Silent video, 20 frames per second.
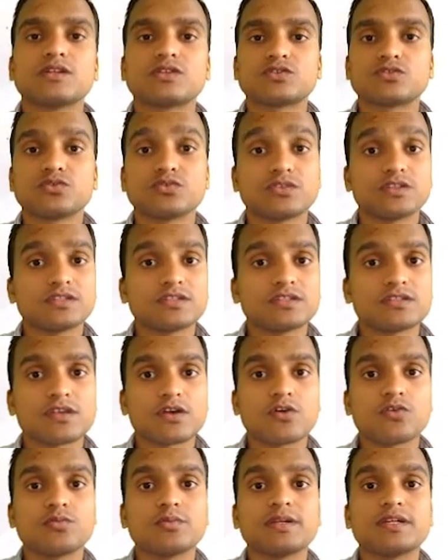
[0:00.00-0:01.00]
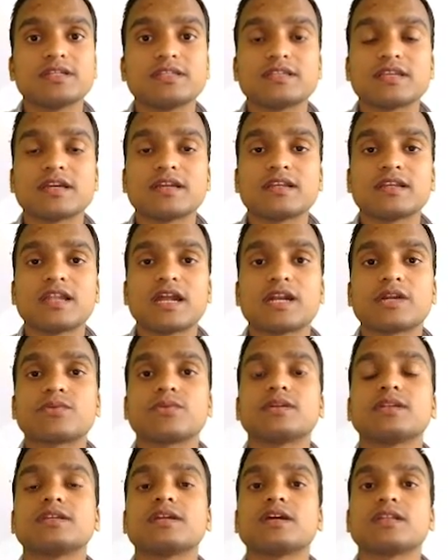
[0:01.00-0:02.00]
So this is how we design
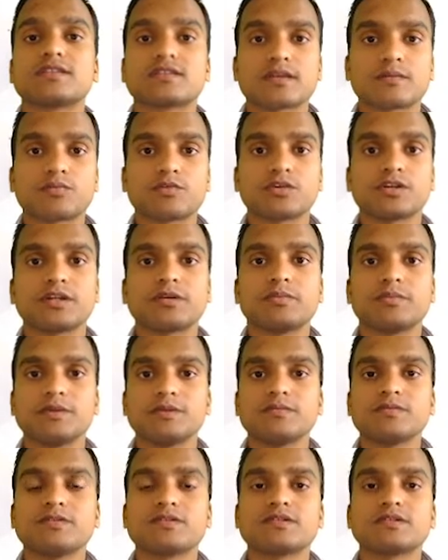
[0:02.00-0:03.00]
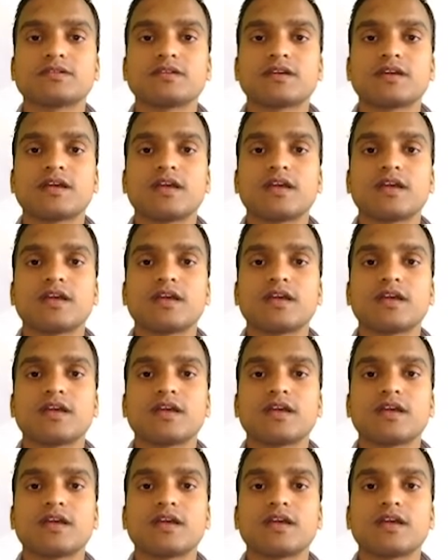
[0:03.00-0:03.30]
laterally unsupported beams.